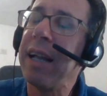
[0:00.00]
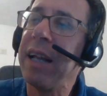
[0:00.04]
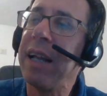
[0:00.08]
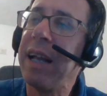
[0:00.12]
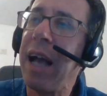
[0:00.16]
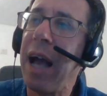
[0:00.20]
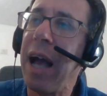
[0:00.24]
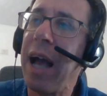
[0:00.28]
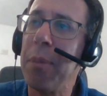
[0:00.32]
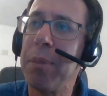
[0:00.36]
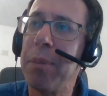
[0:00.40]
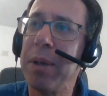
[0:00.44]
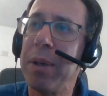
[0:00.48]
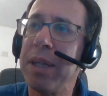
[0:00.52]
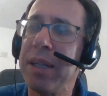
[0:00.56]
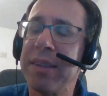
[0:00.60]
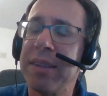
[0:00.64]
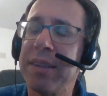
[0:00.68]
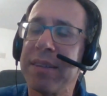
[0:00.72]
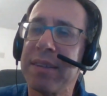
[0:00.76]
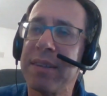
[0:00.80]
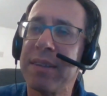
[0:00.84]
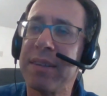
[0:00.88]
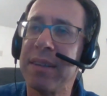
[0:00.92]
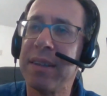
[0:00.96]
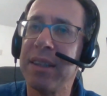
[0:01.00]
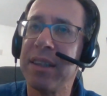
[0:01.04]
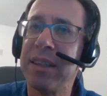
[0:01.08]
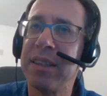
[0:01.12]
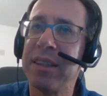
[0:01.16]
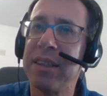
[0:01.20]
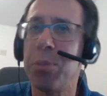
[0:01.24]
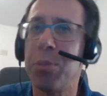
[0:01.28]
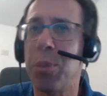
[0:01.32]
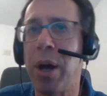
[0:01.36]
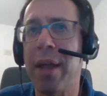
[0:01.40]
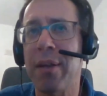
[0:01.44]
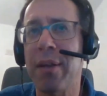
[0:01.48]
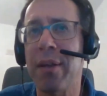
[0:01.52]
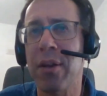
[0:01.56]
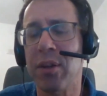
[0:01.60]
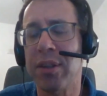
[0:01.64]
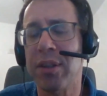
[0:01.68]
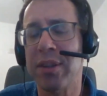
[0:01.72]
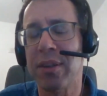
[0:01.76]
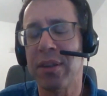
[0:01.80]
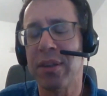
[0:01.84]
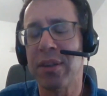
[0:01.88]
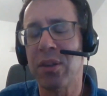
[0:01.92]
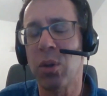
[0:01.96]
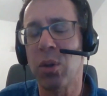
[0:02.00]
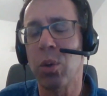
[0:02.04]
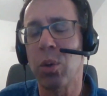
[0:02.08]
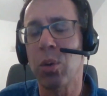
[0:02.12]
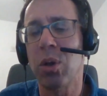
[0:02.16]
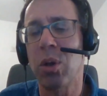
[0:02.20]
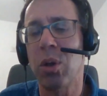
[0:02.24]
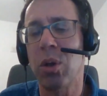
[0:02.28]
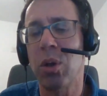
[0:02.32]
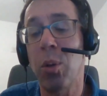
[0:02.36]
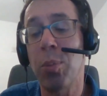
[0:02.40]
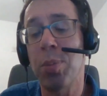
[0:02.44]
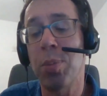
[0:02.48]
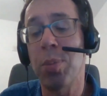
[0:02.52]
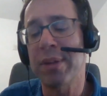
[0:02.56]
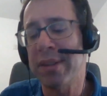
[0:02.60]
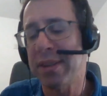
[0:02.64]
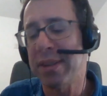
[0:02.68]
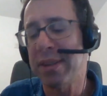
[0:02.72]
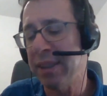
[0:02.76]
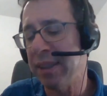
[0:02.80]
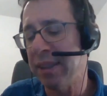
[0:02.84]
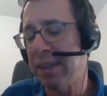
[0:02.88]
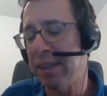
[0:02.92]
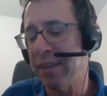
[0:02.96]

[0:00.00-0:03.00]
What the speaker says: Gabi, his brother, is a total opposite.